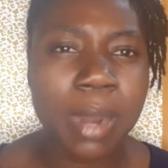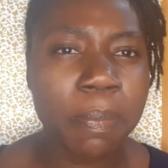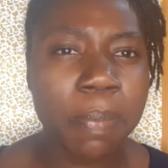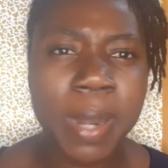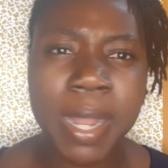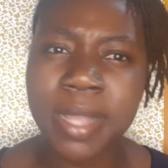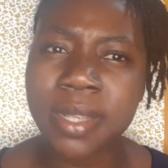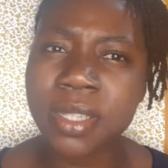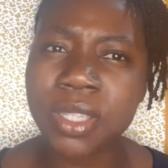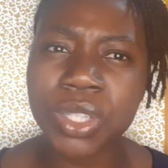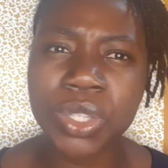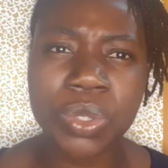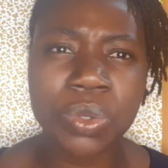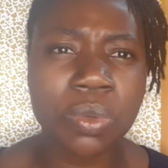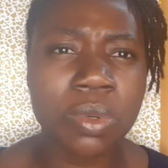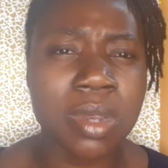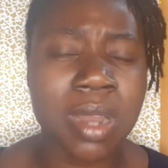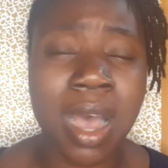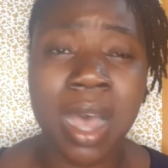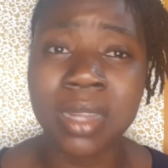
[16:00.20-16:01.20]
placed
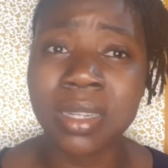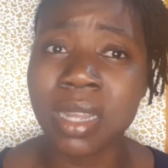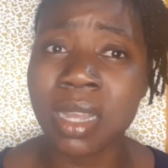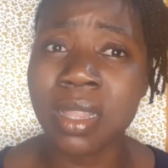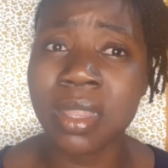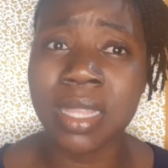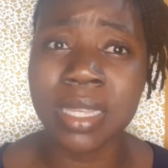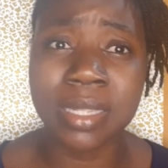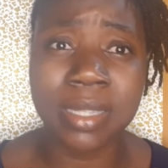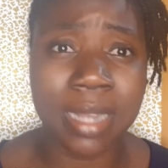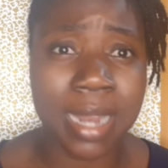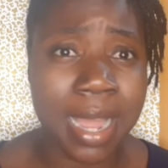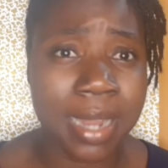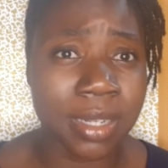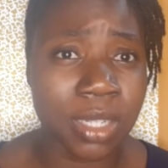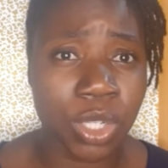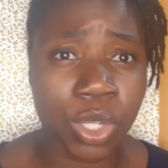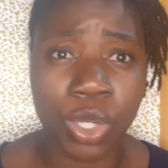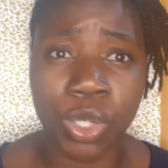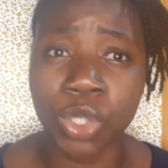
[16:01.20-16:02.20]
you not on this
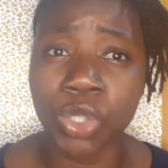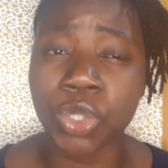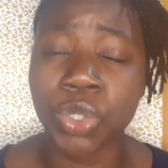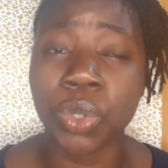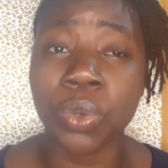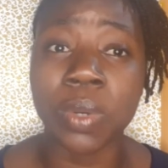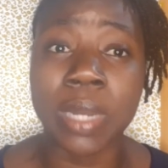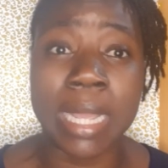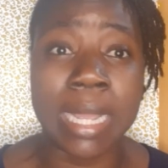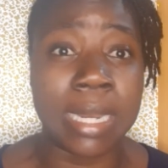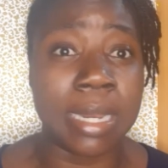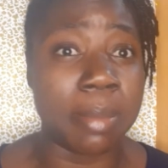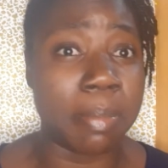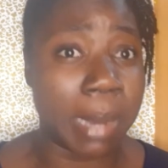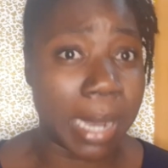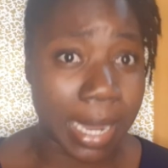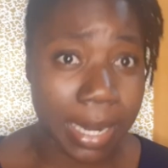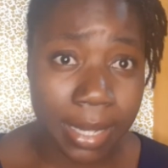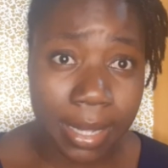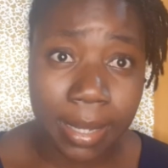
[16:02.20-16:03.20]
land to control
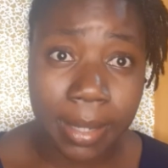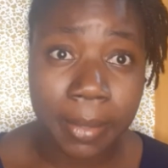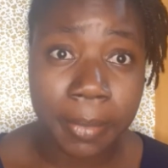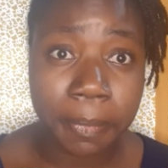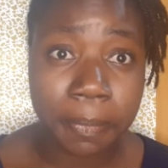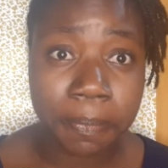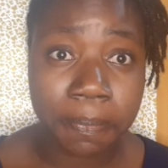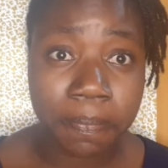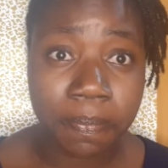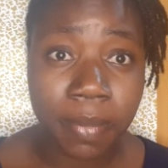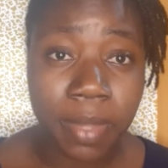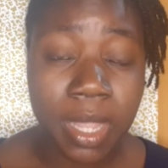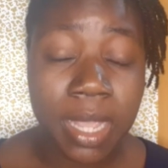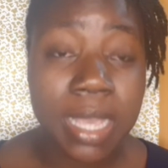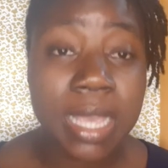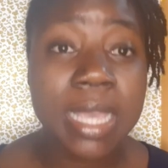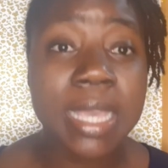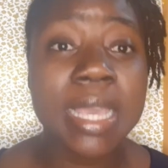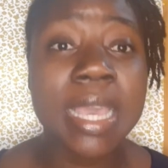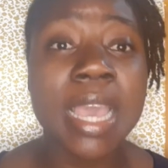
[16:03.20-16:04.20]
anybody.
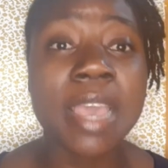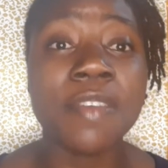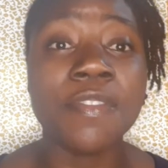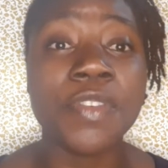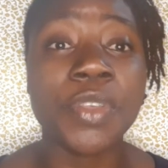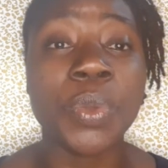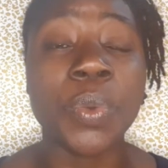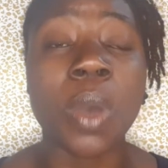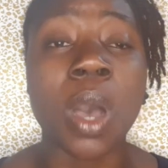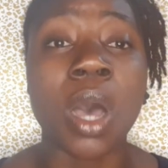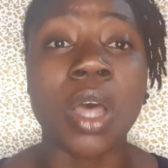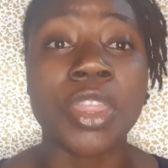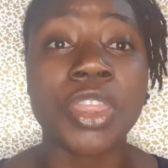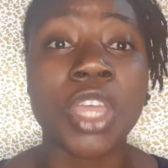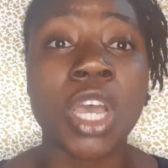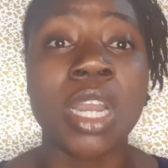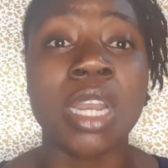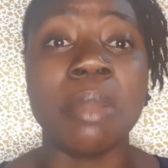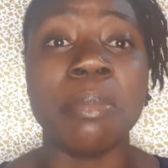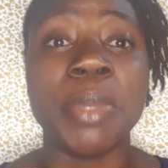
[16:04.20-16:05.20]
He gave you
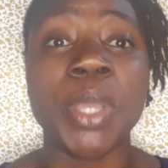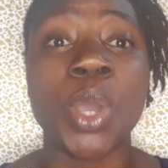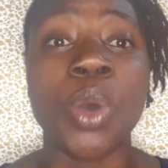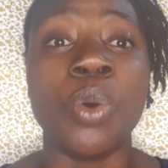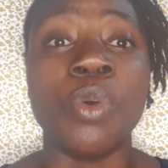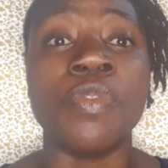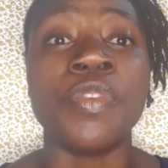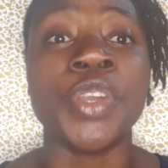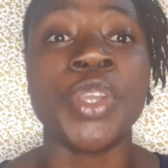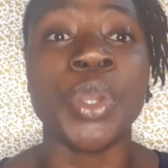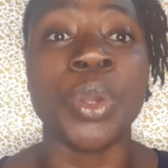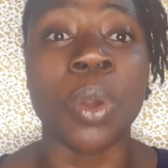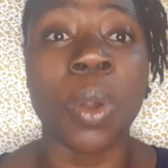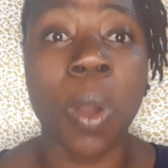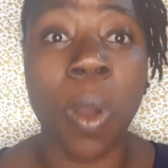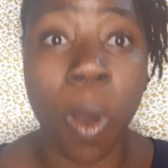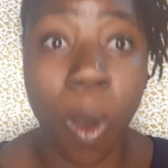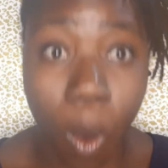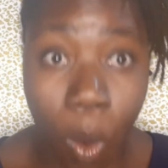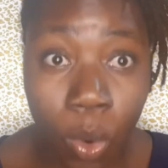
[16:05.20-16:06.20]
autonomy over your
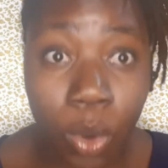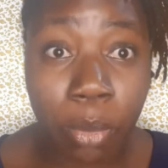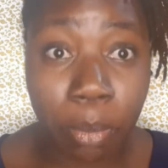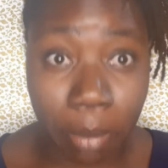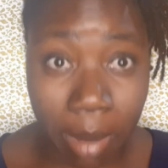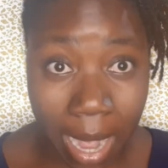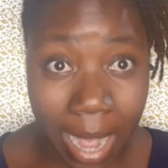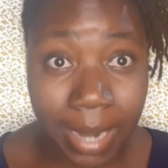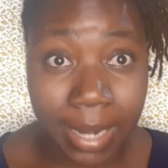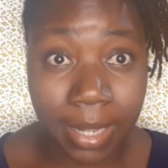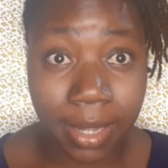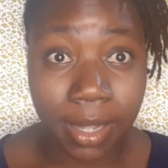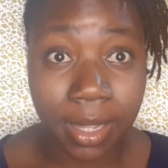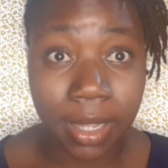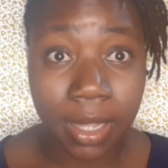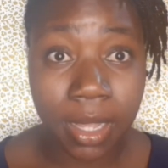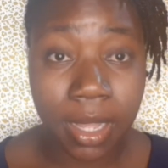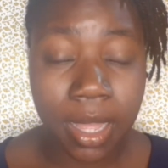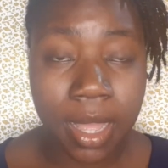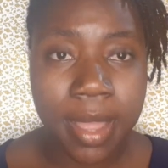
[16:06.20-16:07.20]
own body,
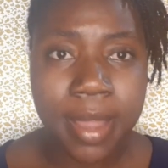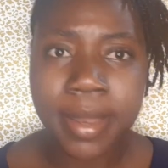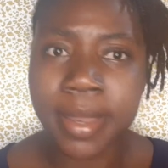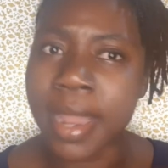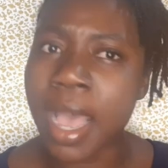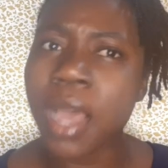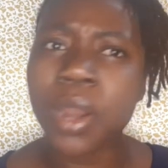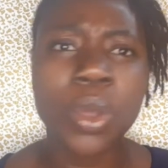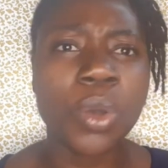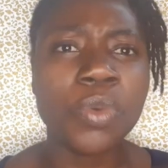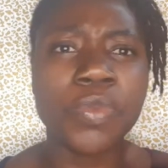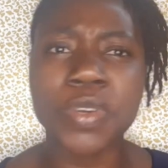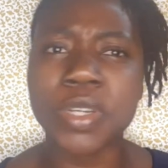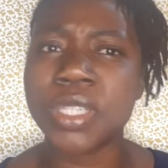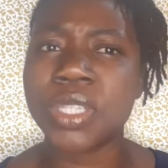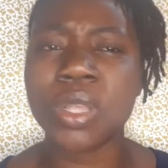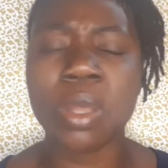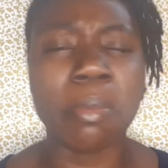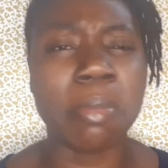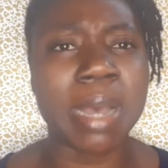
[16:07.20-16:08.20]
not over
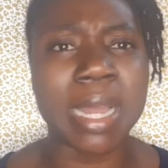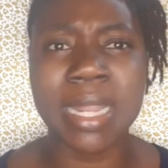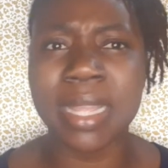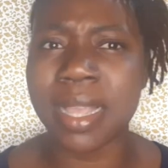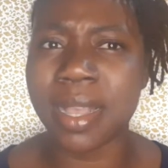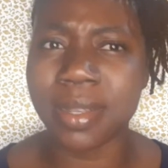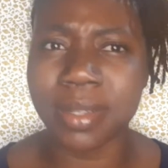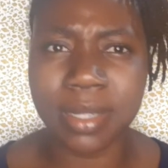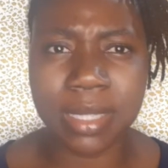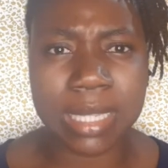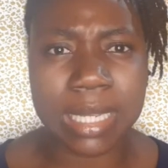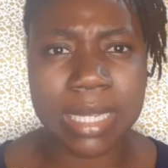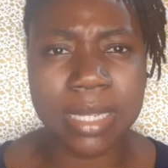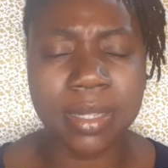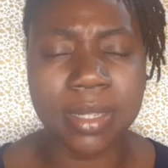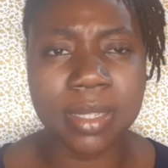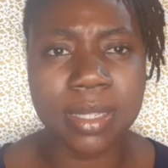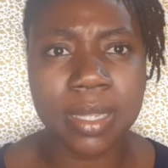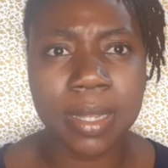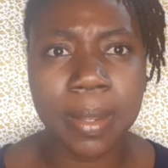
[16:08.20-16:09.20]
somebody
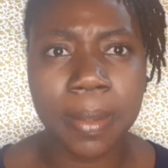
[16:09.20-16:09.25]
else's.